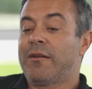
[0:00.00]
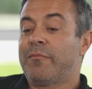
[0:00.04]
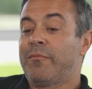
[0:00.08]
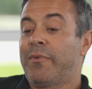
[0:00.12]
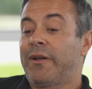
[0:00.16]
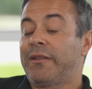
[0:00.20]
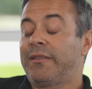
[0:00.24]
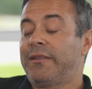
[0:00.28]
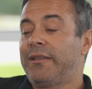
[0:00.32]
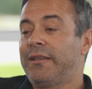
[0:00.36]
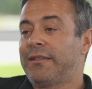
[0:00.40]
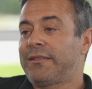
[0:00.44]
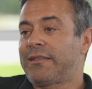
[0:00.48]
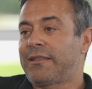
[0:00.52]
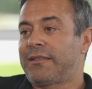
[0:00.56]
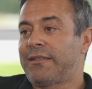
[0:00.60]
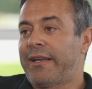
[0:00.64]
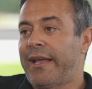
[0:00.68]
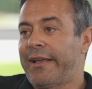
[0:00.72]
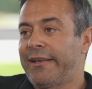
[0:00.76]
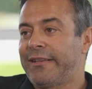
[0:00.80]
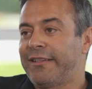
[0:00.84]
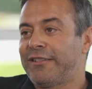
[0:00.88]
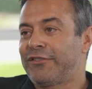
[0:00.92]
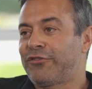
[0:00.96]
But this
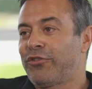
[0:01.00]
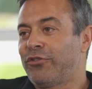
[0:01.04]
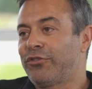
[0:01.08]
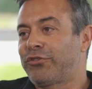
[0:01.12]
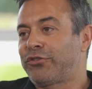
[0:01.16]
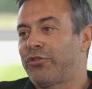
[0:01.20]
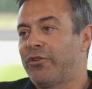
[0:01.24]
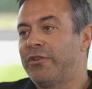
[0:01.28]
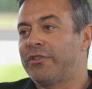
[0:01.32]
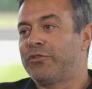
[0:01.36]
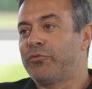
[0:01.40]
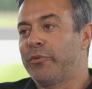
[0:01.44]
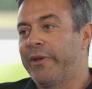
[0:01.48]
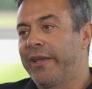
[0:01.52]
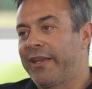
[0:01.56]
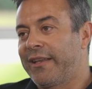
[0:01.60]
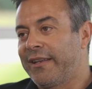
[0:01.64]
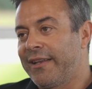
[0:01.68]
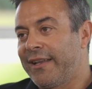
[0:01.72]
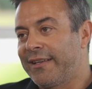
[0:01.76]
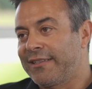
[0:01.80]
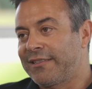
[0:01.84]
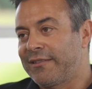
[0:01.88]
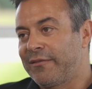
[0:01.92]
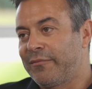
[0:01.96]
strength is also his
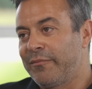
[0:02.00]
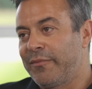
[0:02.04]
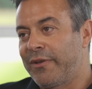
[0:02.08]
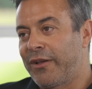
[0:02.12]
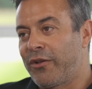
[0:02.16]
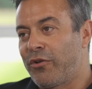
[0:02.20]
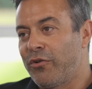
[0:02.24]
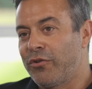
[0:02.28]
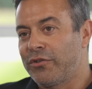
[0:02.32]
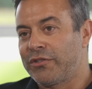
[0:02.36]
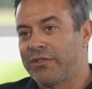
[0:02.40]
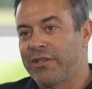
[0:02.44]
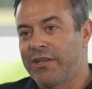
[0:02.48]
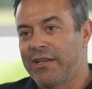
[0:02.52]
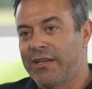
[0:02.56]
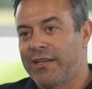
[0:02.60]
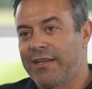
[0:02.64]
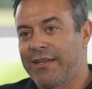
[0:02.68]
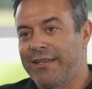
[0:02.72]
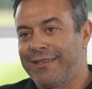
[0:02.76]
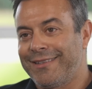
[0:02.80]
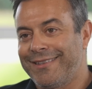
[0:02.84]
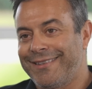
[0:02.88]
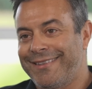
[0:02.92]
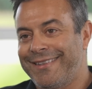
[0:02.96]
weakness, because
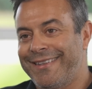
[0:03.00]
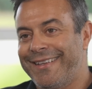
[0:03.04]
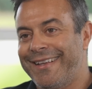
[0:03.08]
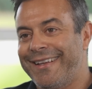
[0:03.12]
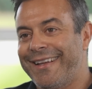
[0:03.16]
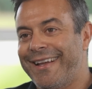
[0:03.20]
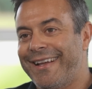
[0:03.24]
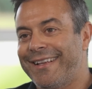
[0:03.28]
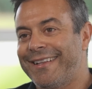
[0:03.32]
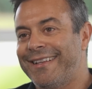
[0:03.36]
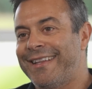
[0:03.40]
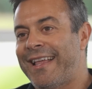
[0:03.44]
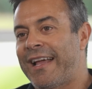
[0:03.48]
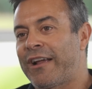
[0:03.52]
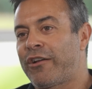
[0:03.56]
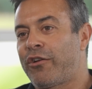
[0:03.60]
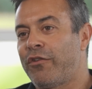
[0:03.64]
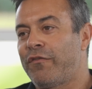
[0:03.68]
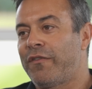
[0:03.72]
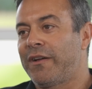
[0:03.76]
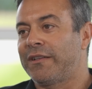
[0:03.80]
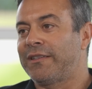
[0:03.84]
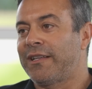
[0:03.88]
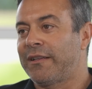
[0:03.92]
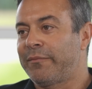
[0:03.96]
the lack
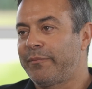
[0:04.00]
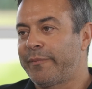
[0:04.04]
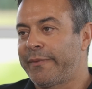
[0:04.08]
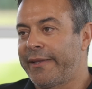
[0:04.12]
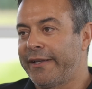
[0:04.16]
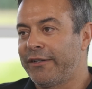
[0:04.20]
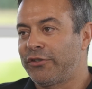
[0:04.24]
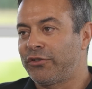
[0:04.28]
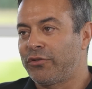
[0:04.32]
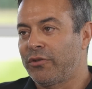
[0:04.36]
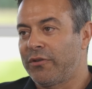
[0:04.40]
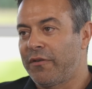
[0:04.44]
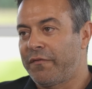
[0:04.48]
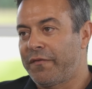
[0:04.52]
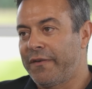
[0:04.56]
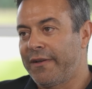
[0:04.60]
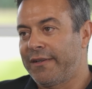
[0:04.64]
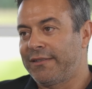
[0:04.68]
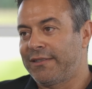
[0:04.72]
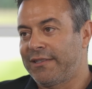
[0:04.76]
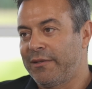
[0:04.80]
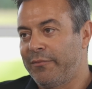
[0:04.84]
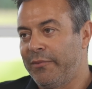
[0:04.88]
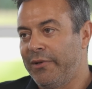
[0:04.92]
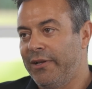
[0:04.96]
of adaptation and
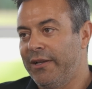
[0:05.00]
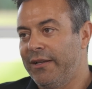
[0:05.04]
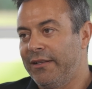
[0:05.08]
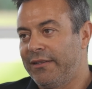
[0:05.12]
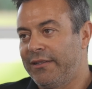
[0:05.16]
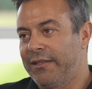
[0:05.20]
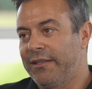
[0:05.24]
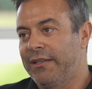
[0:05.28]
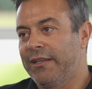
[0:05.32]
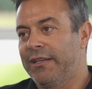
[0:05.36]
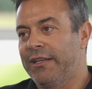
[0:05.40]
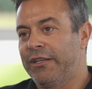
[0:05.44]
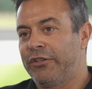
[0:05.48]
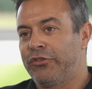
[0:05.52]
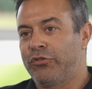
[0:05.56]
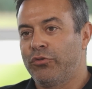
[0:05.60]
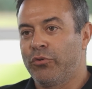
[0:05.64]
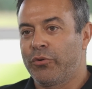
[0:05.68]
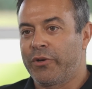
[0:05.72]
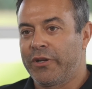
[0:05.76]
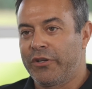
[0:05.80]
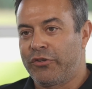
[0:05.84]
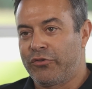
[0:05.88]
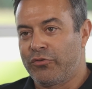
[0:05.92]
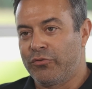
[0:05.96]
flexibility, it took it